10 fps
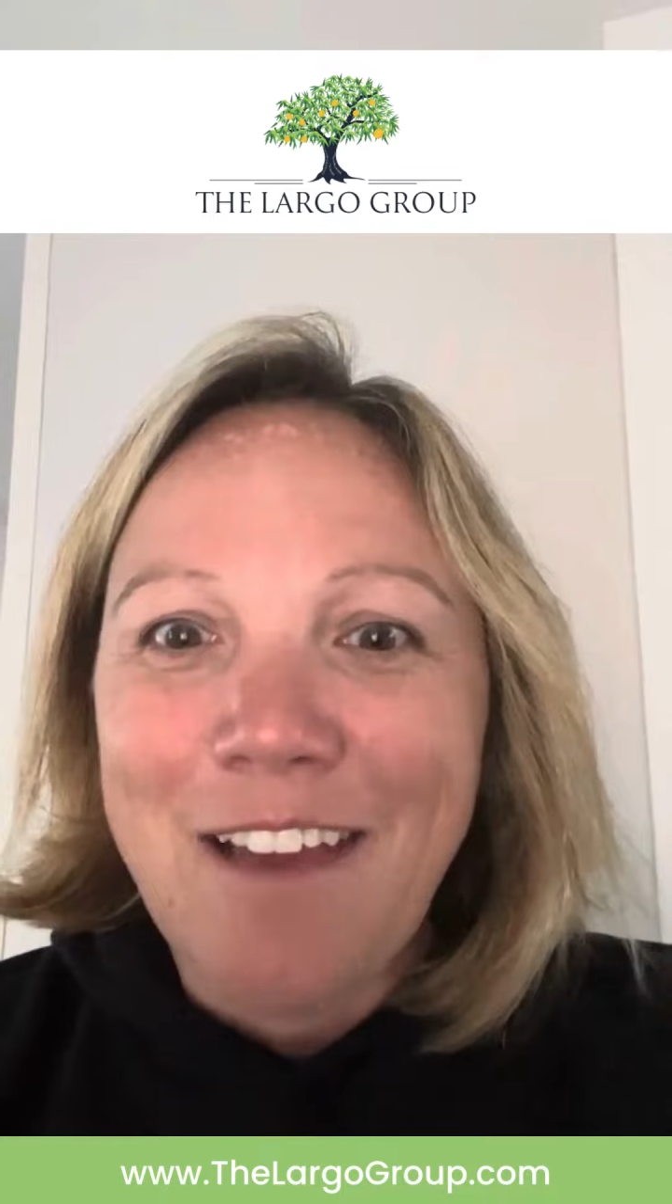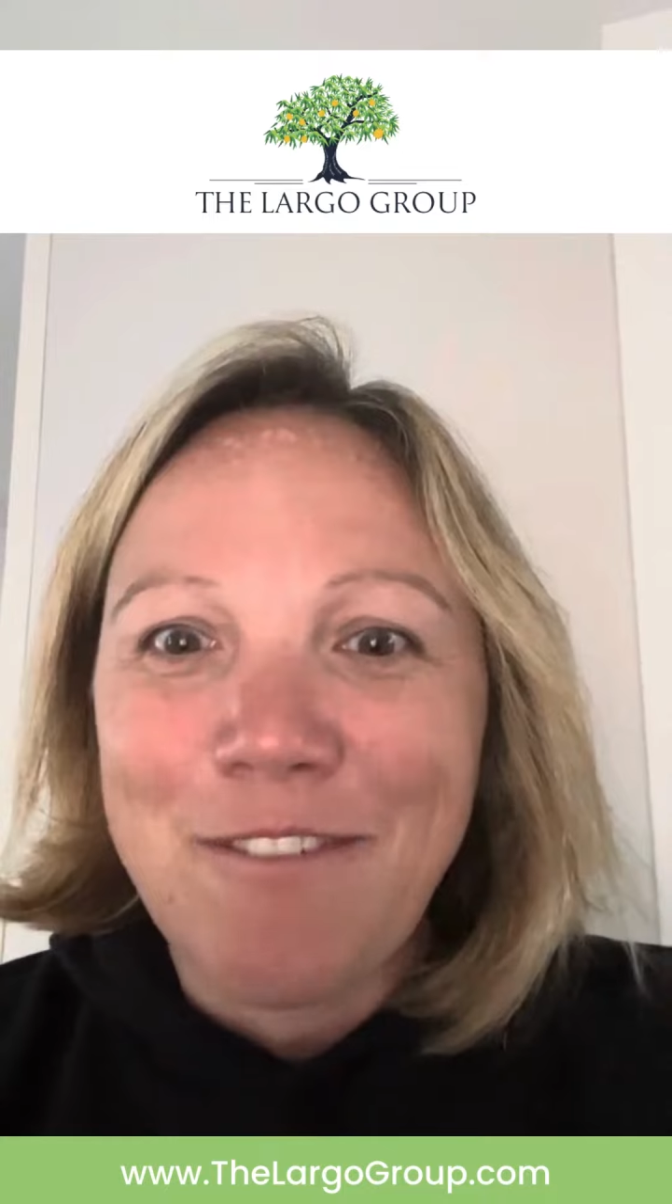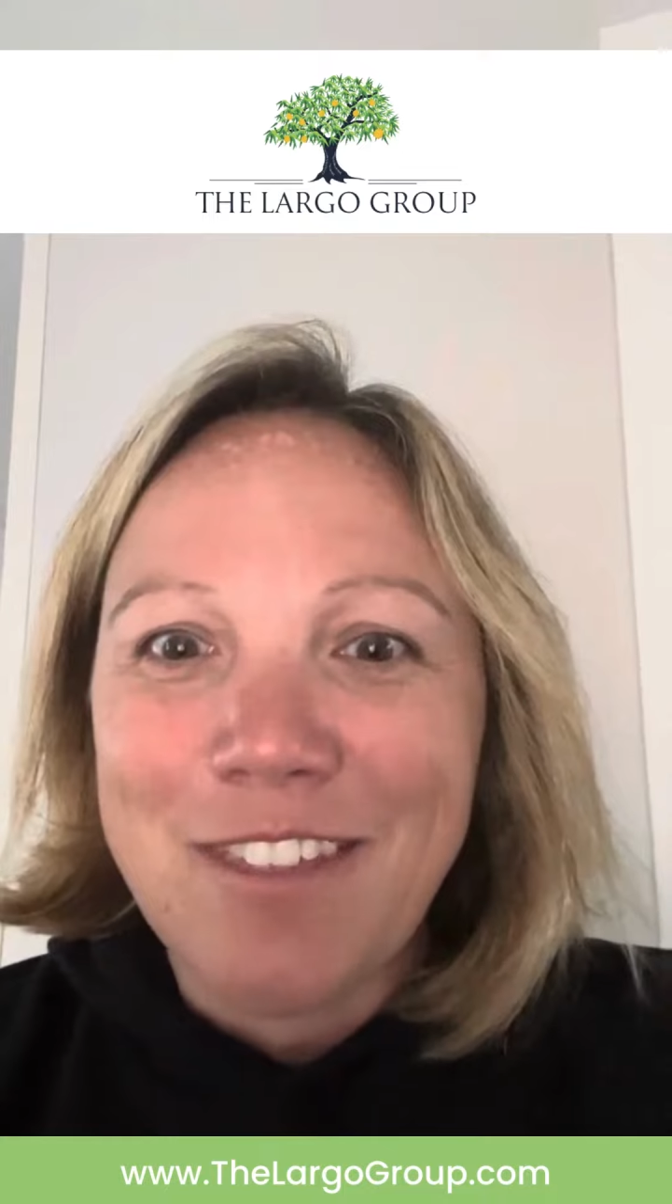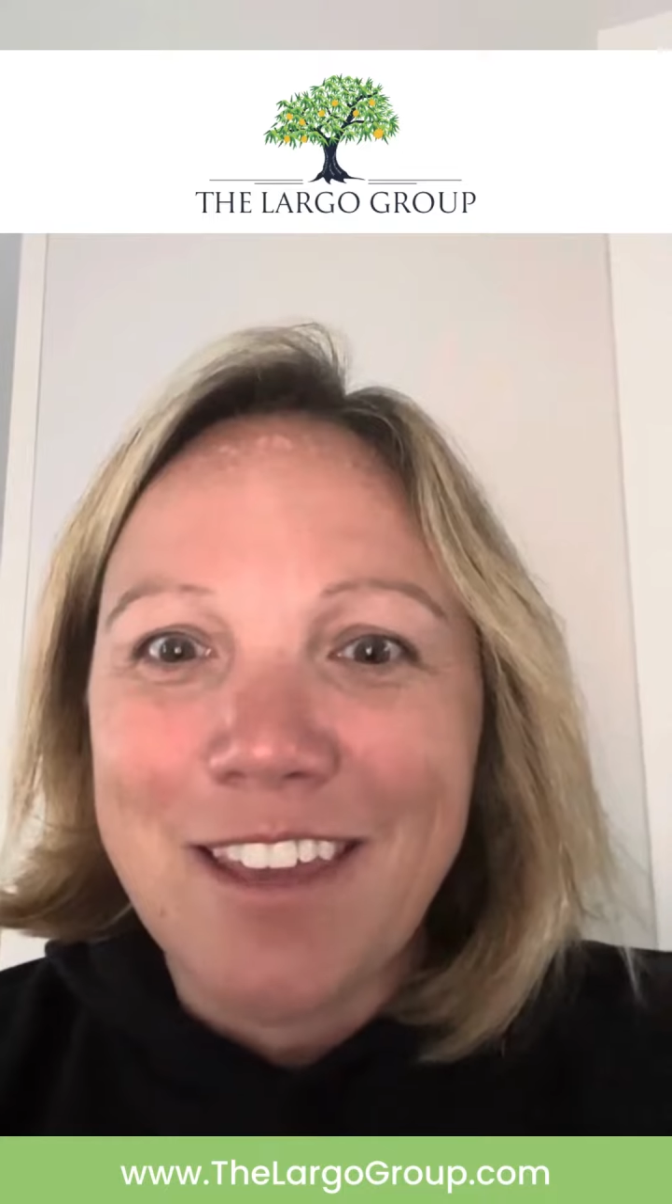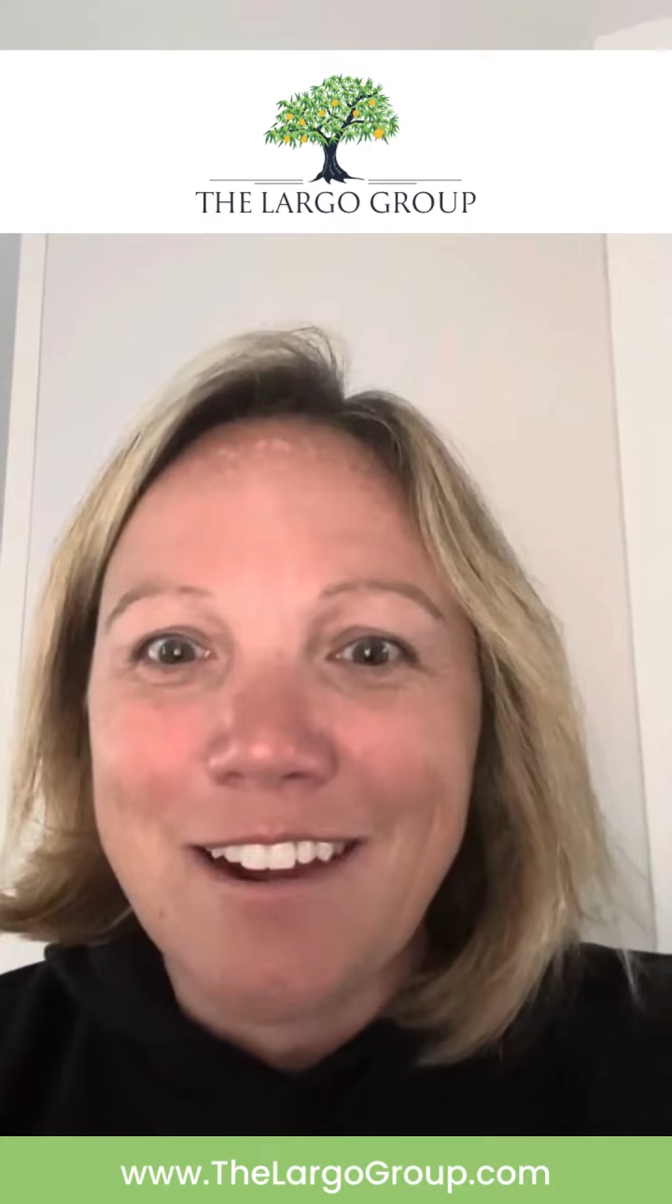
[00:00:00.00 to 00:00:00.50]

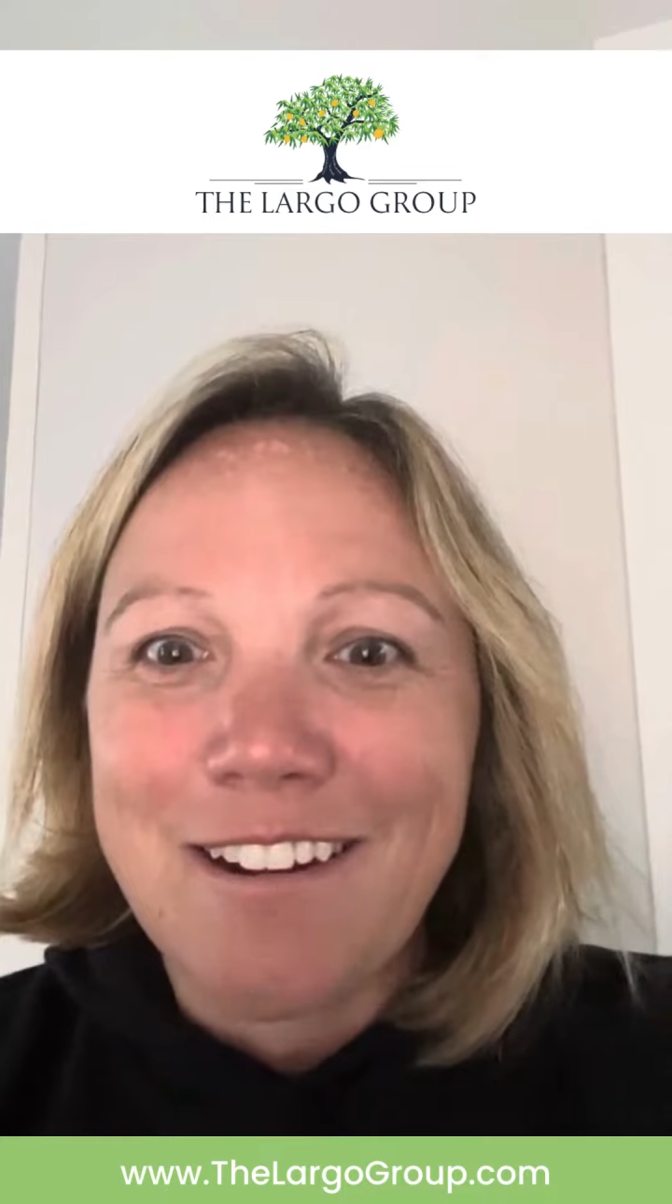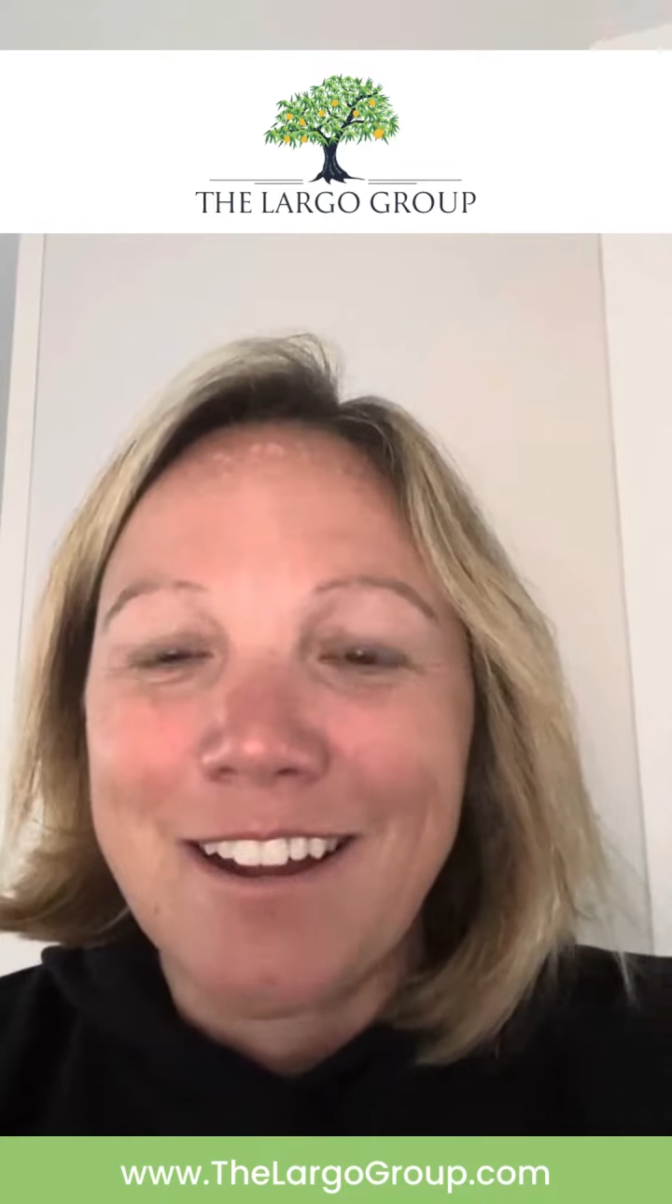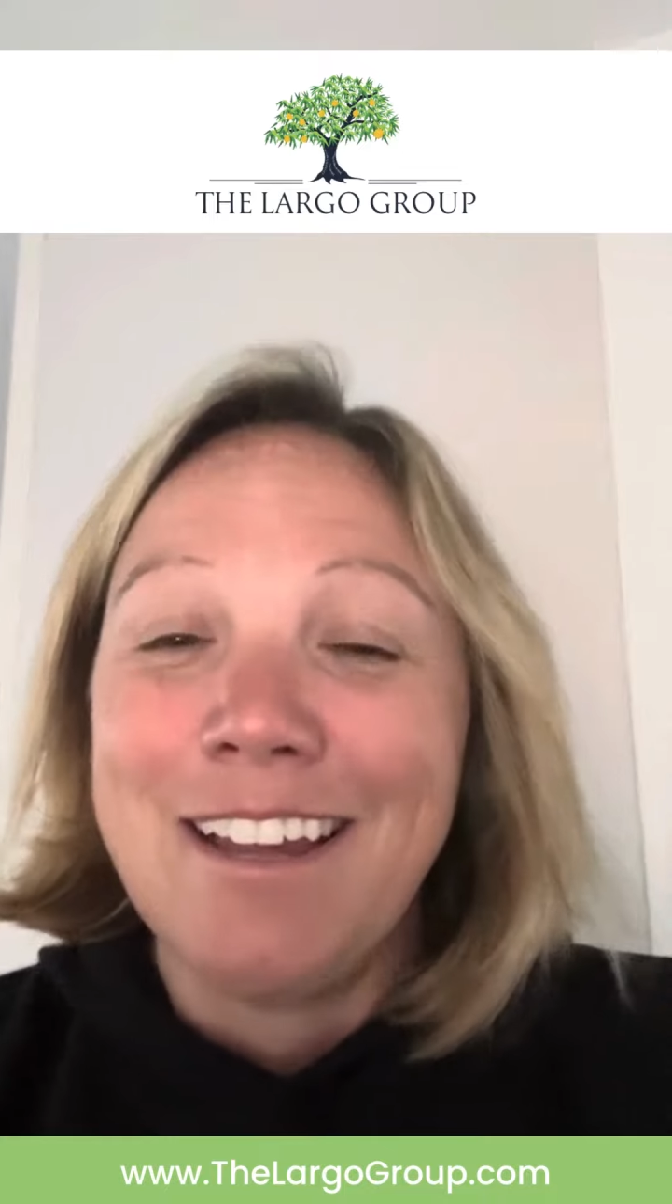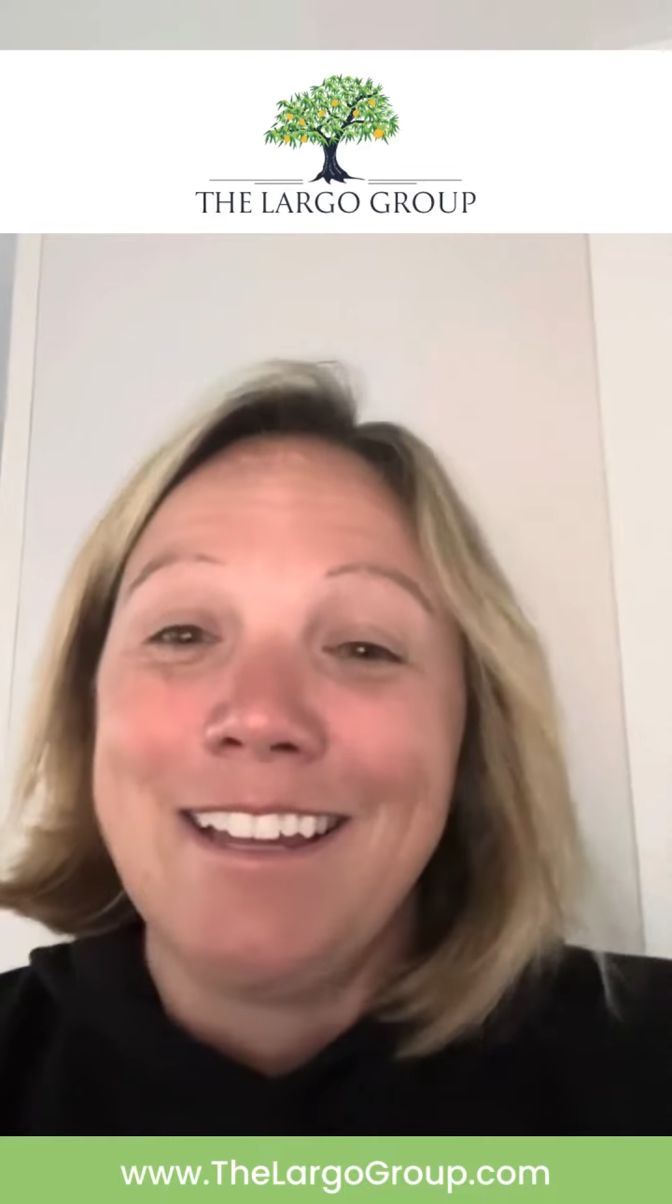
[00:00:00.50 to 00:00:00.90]
half of the year?